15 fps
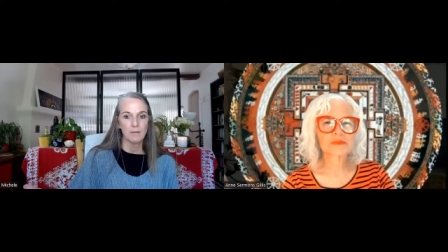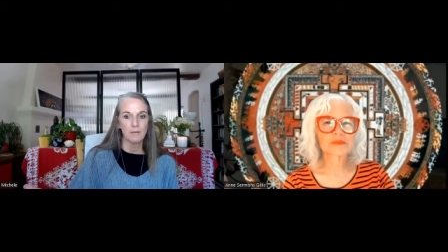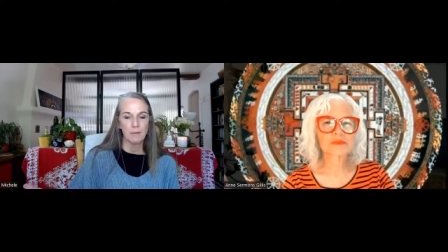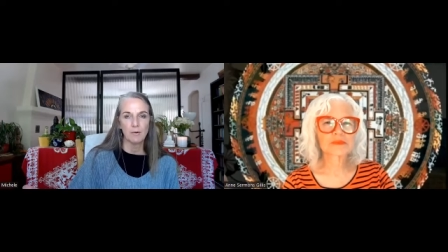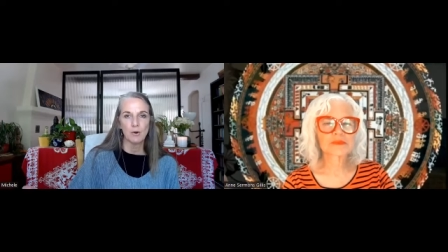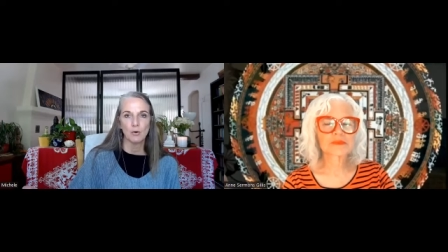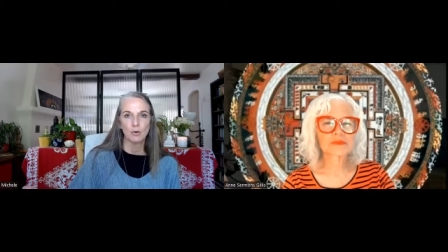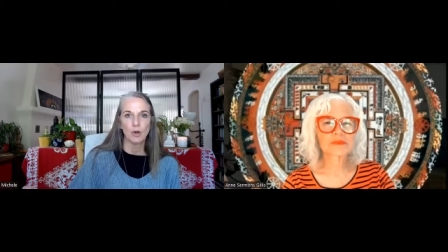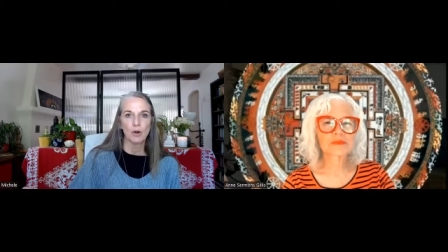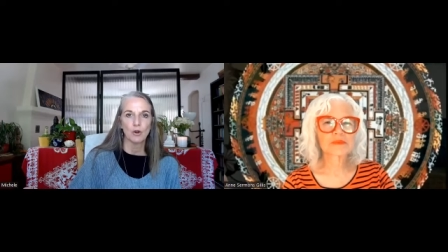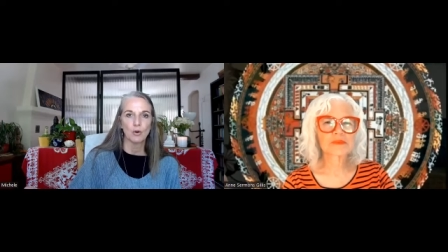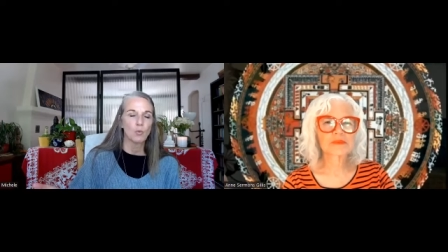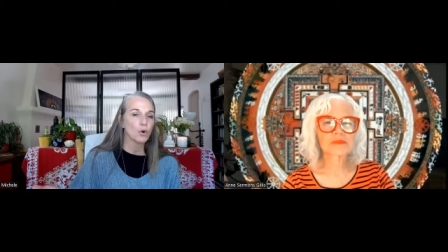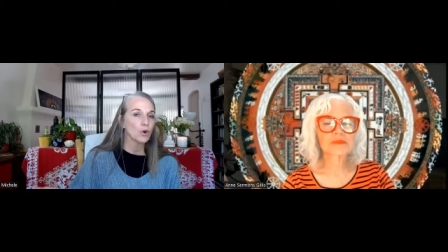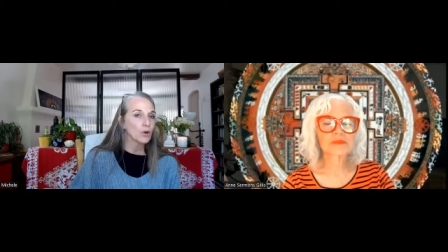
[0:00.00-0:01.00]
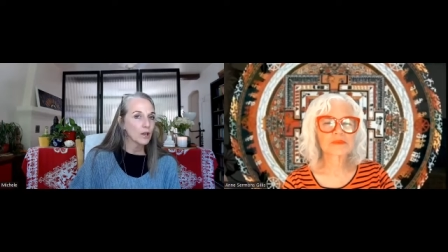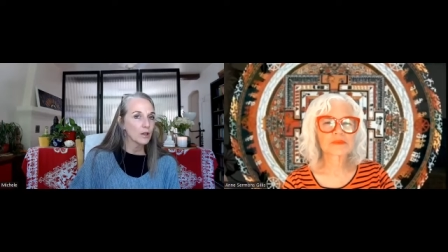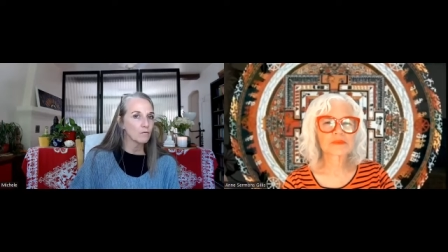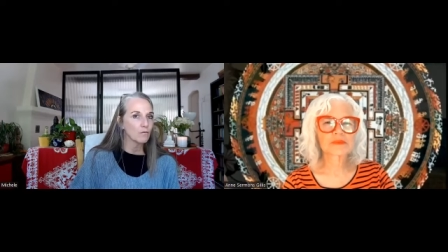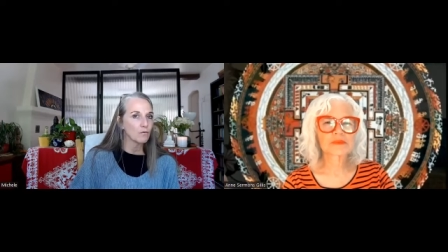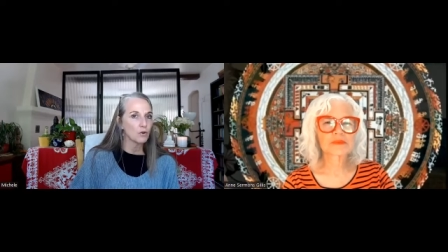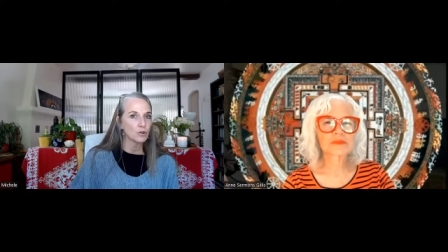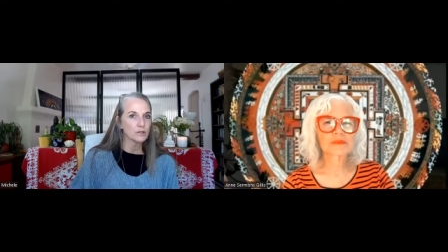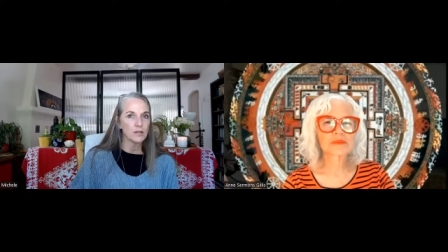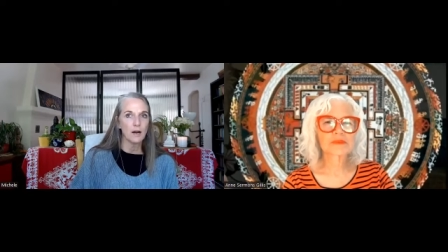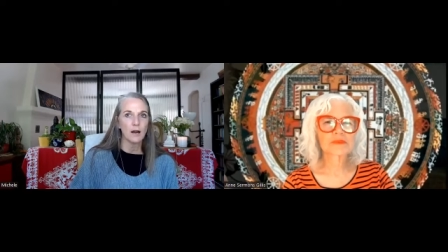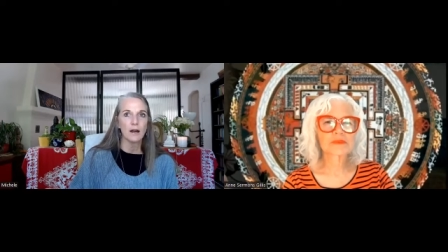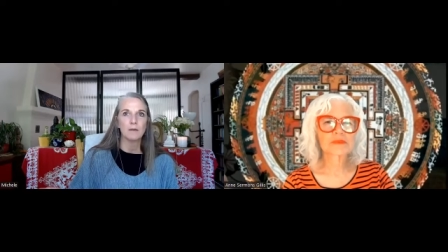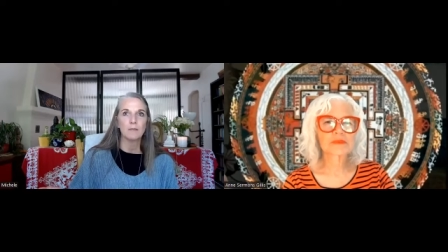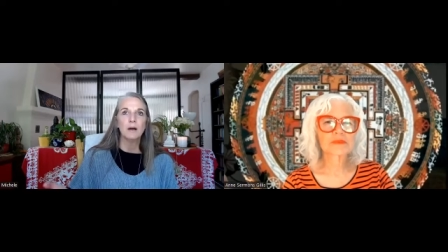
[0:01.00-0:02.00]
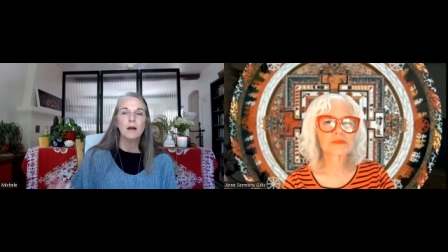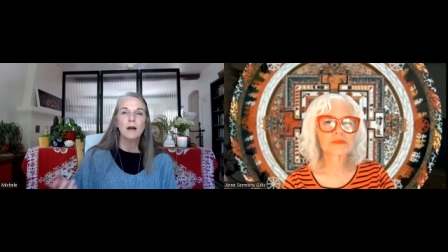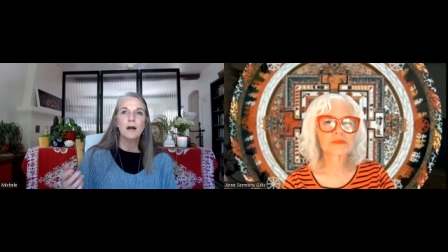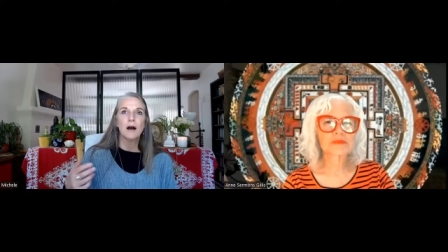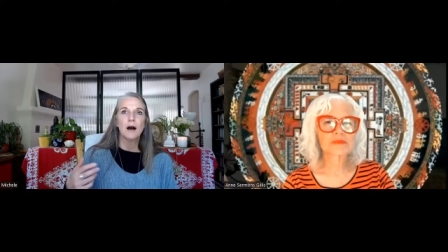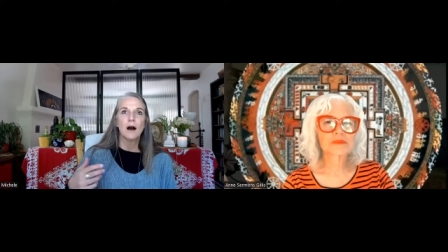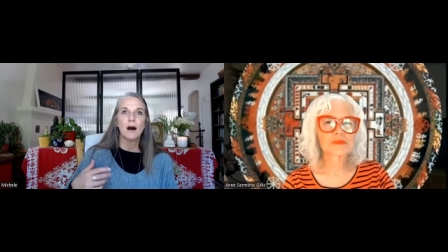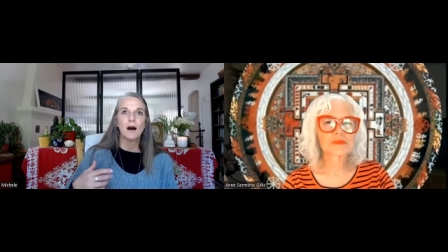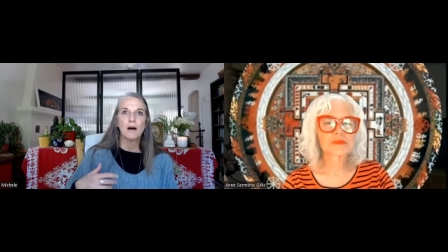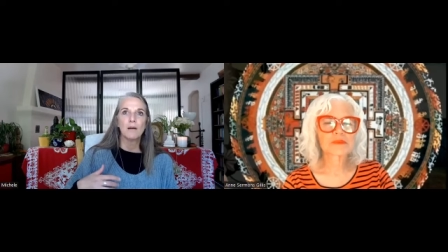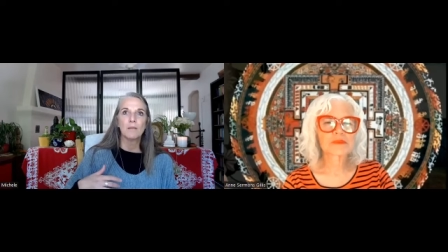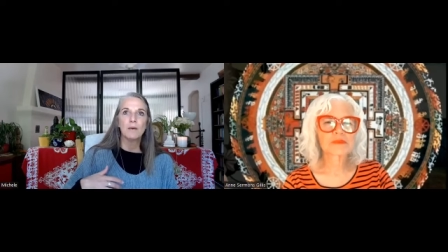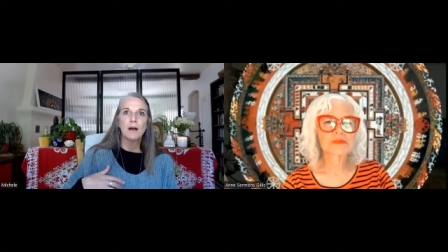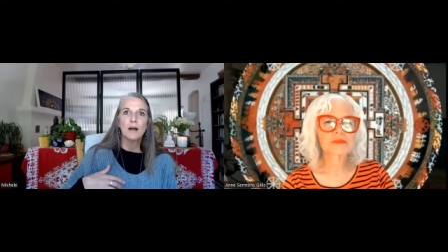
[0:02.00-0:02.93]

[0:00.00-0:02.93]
I'm no longer working full time. My